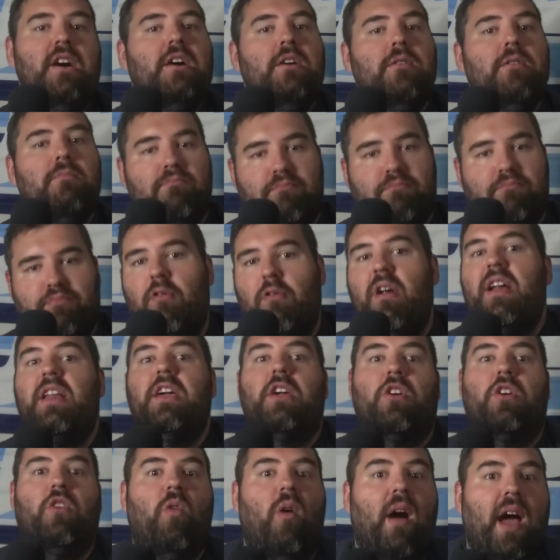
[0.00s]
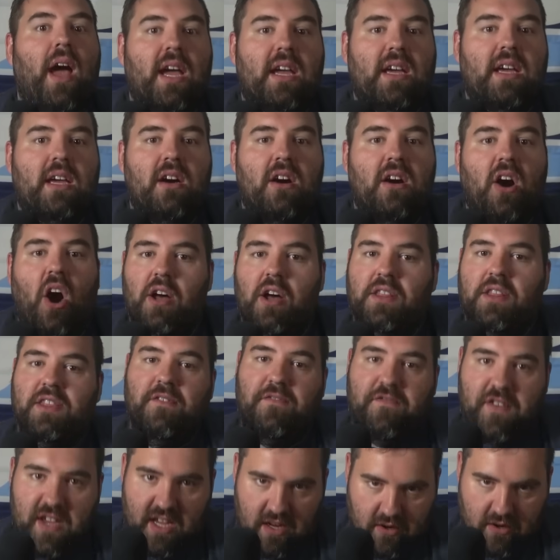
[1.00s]
pretty quick on the
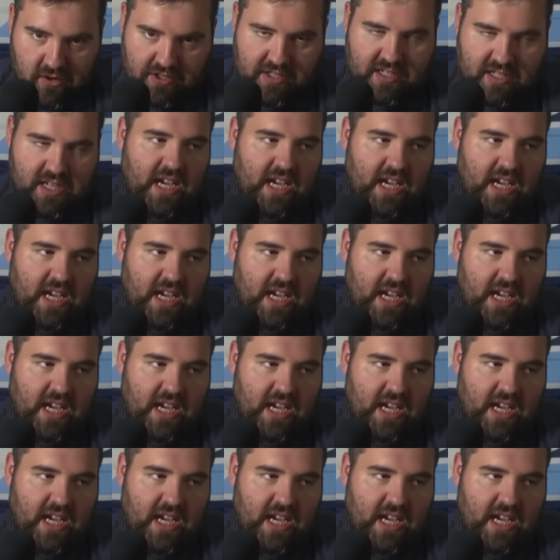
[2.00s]
field.